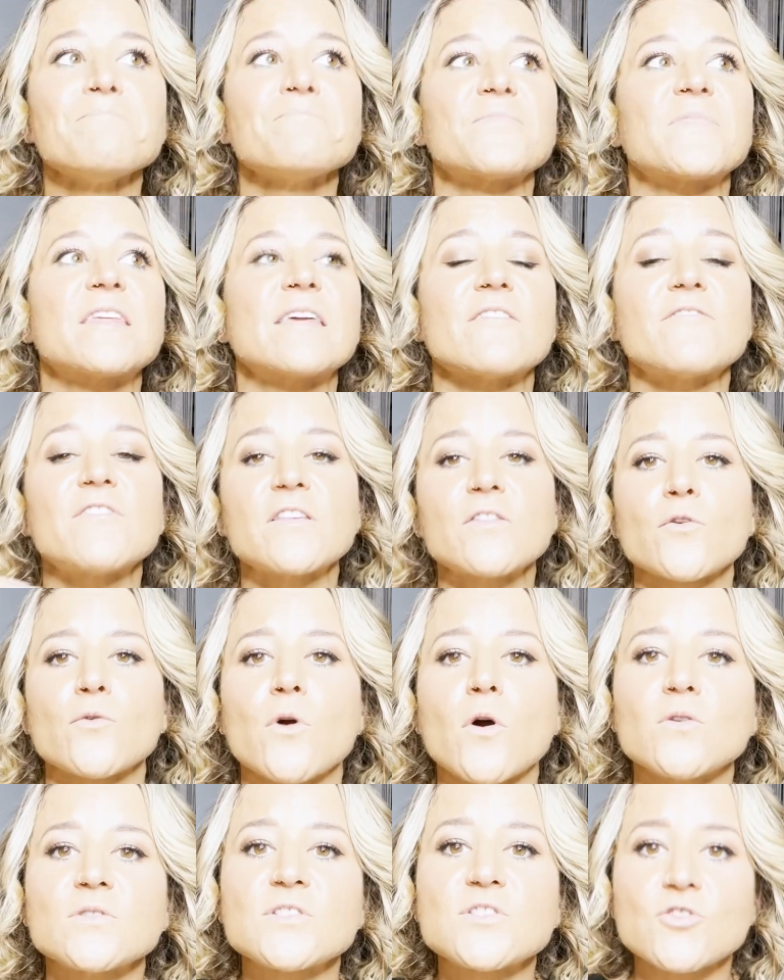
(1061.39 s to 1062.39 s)
giving their
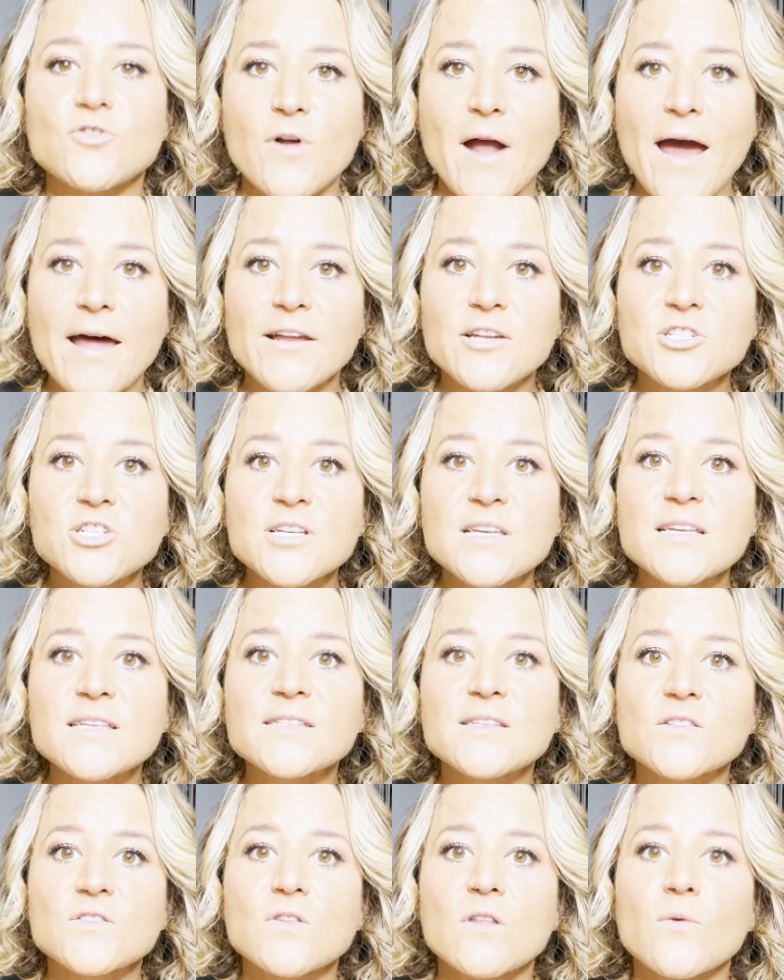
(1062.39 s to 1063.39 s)
own
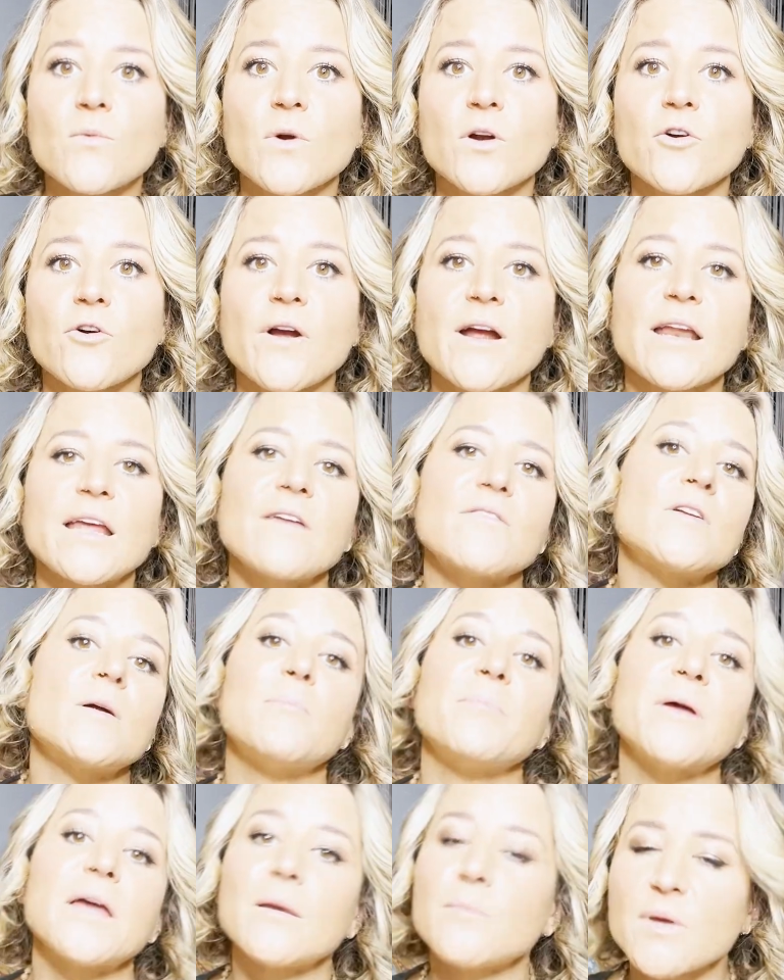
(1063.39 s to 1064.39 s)
strategies, so that we're creating even a
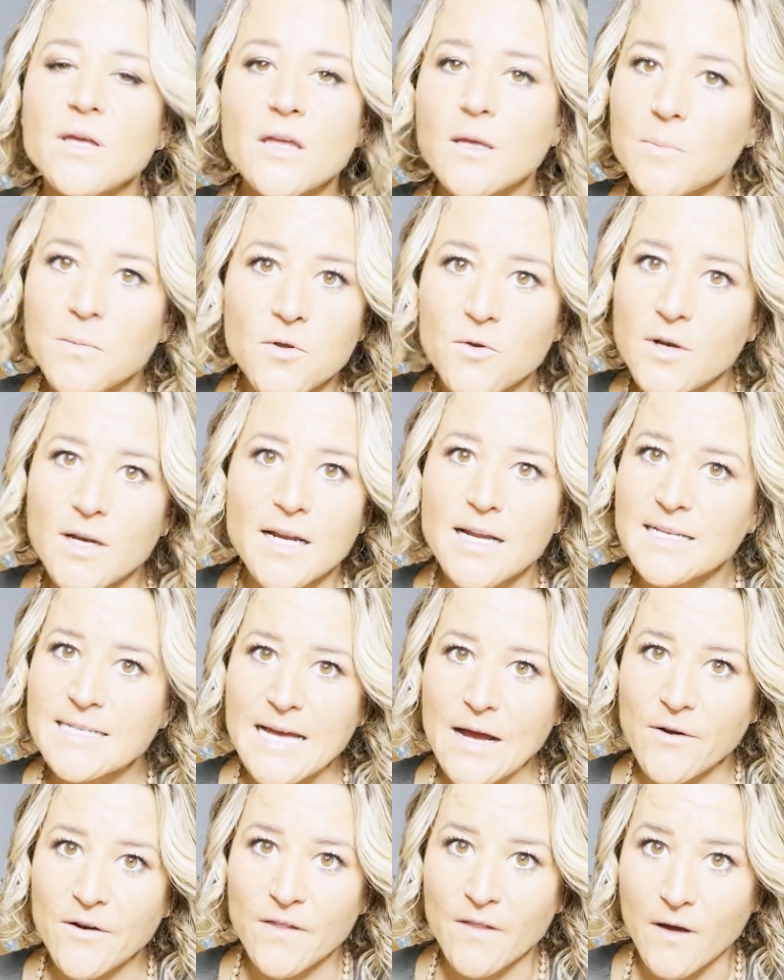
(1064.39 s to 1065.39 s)
baby community
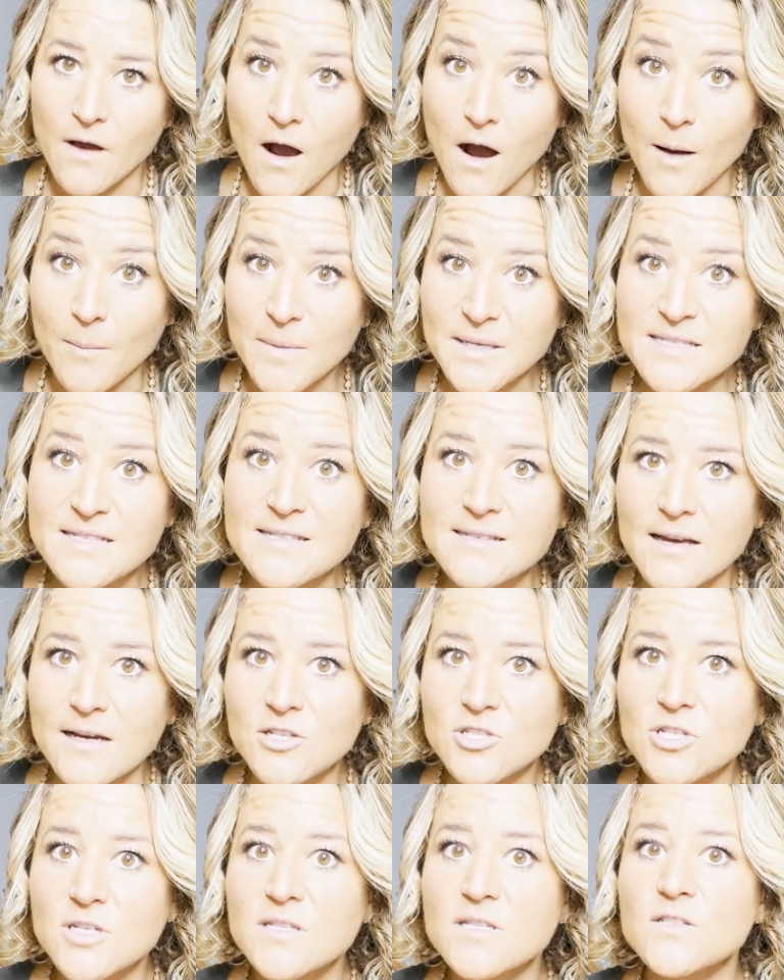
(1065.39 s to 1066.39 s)
down in the comments
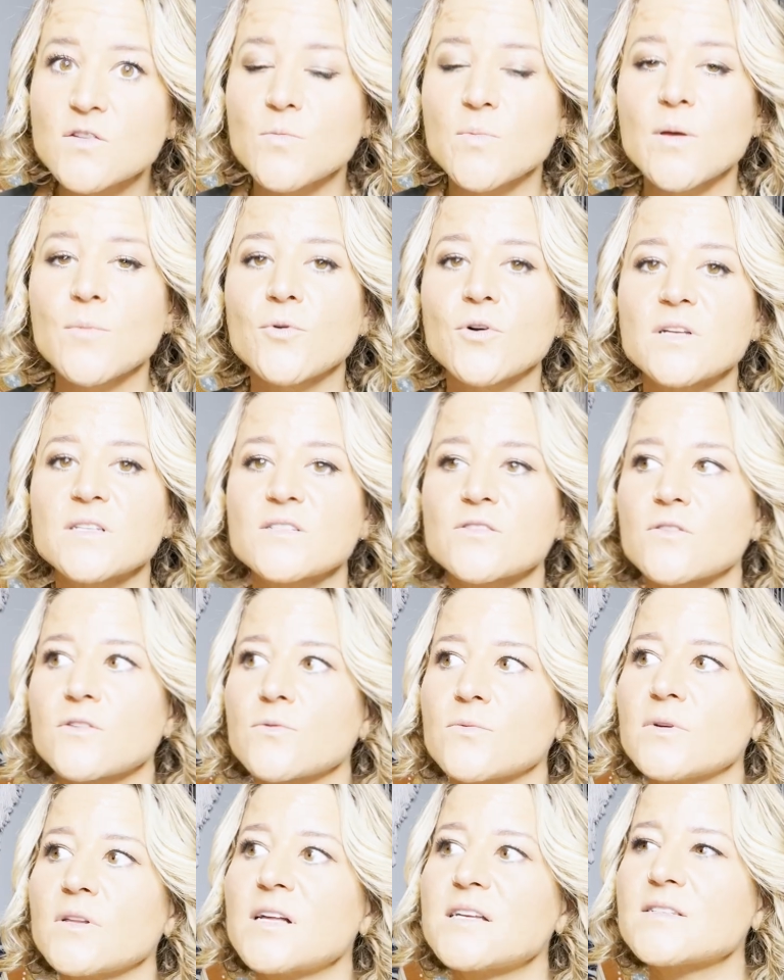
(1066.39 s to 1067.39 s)
section, so people can start to
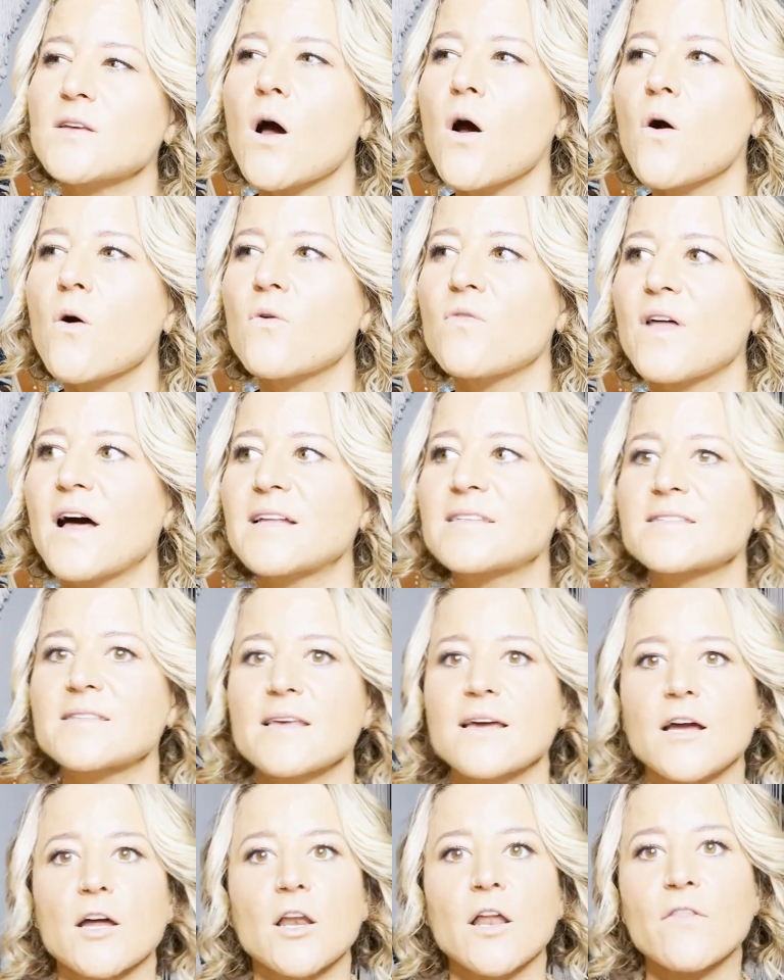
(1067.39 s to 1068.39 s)
realize, oh, that's
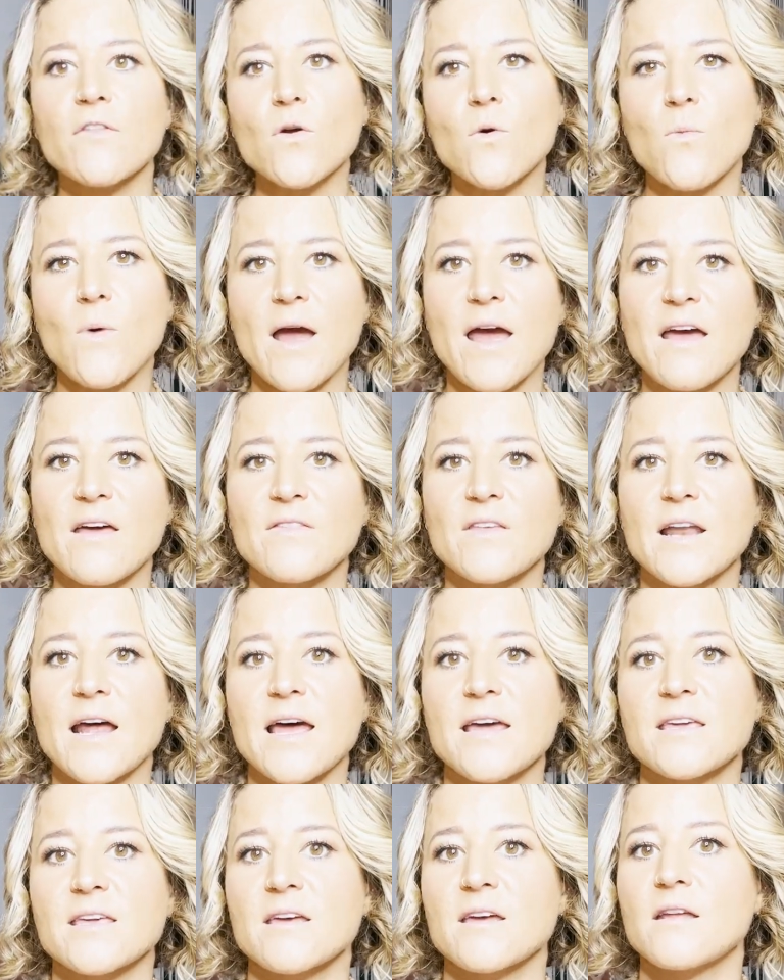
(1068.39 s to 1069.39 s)
like another way that
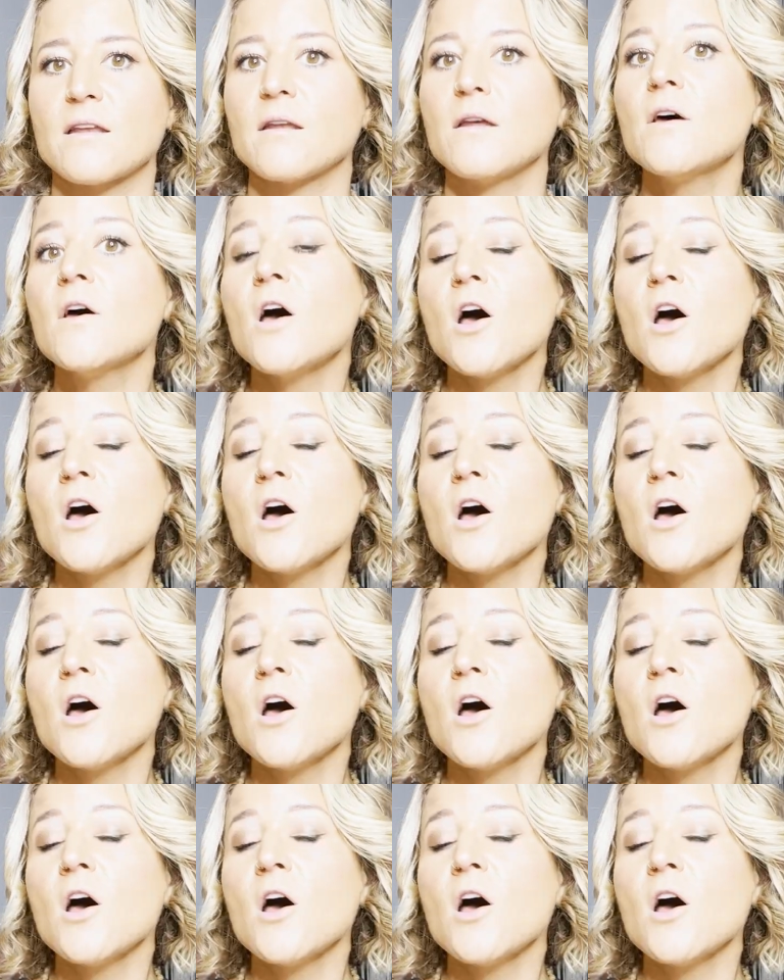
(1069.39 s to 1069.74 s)
I can